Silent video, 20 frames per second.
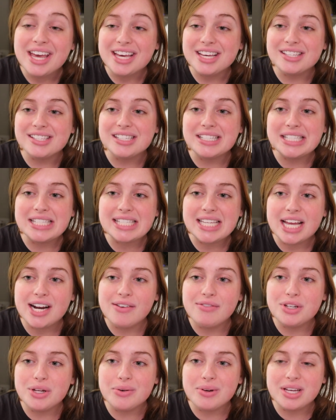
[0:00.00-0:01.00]
is
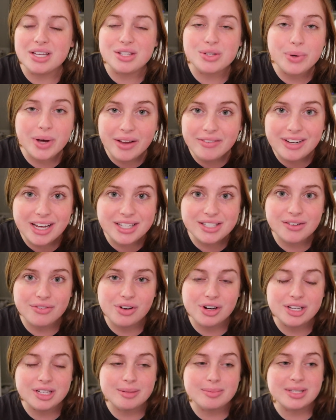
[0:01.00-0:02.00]
instead of doing 12 days
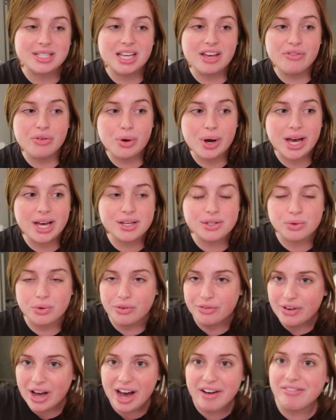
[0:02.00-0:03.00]
of Christmas giveaways
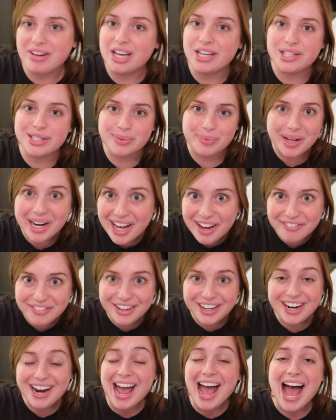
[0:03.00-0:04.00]
or 5 days,
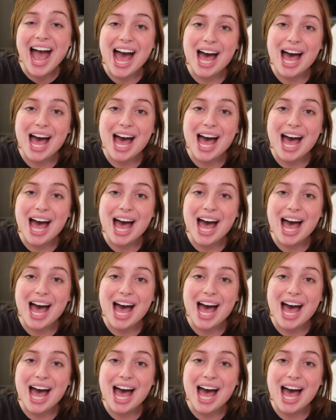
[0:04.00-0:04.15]
whatever,